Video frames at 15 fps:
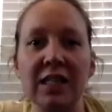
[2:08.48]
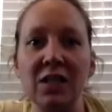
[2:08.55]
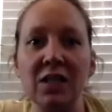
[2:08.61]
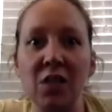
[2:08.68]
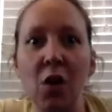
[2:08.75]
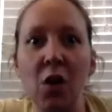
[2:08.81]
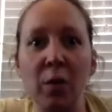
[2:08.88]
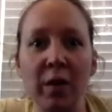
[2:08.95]

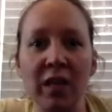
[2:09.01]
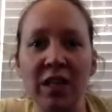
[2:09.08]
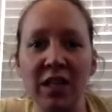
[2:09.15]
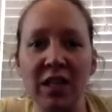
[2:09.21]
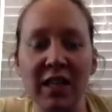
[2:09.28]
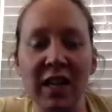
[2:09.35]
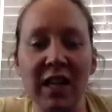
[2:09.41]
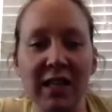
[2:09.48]
so much
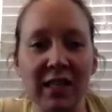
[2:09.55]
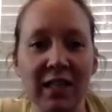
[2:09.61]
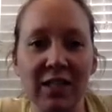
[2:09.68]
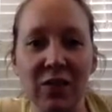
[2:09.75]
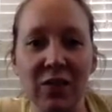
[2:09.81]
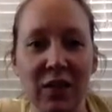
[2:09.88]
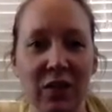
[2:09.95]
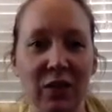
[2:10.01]
connected
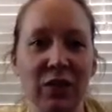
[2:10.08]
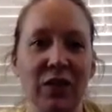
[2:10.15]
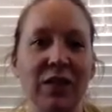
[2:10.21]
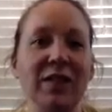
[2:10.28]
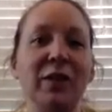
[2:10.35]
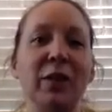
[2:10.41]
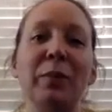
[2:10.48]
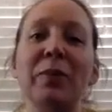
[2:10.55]
to illusion.
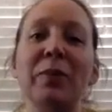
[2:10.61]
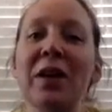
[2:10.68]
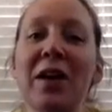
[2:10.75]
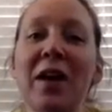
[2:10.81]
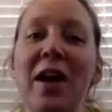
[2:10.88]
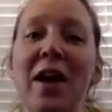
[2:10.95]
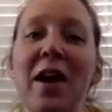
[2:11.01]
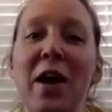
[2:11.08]
So
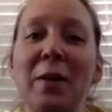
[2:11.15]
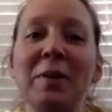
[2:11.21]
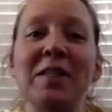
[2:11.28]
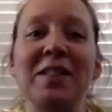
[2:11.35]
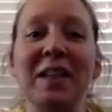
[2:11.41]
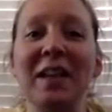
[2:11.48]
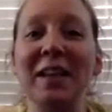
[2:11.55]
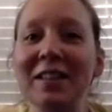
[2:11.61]
I'm
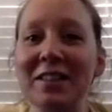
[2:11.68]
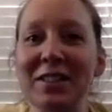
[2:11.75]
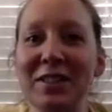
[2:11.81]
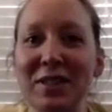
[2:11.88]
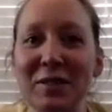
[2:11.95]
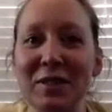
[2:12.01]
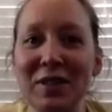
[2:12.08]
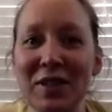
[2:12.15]
excited to
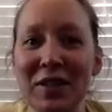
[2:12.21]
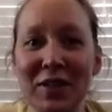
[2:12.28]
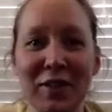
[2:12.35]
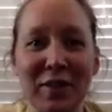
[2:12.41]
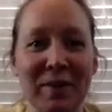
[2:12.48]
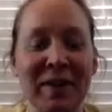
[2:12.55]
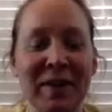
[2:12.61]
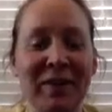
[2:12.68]
see what's going to
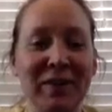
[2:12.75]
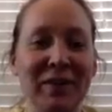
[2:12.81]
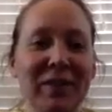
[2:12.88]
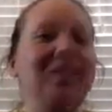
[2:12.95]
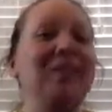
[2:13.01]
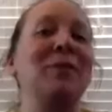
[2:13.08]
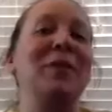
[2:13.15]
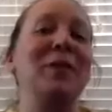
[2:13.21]
come out of
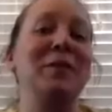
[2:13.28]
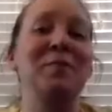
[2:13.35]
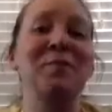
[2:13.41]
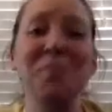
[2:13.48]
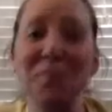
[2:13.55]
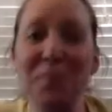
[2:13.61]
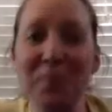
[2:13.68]
this one.